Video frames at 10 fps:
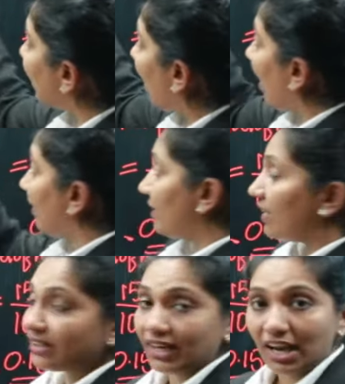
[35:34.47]
the
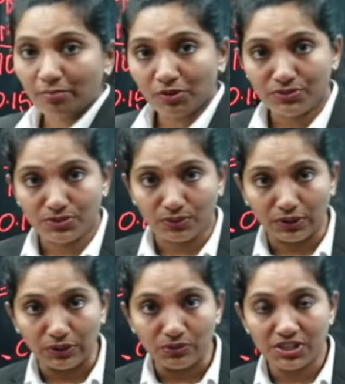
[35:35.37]
100 gram of
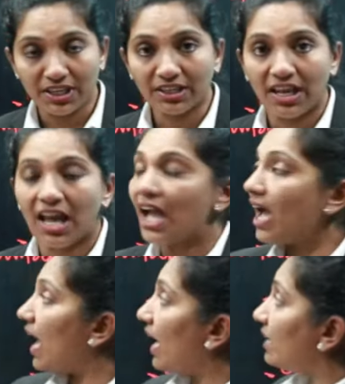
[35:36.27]
solution
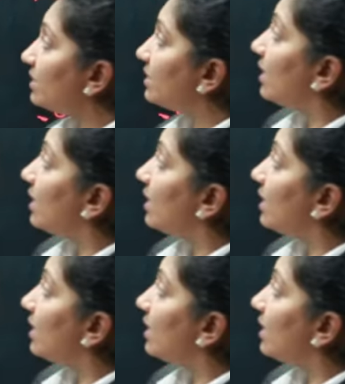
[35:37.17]
and